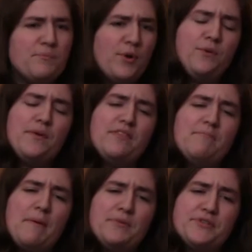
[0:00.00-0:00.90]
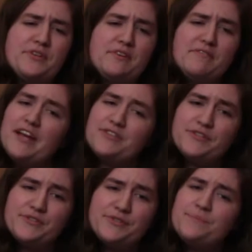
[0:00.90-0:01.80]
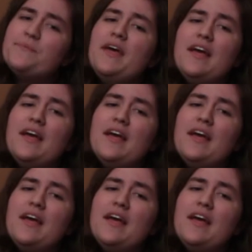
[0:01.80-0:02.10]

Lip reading: work with the members and advisors.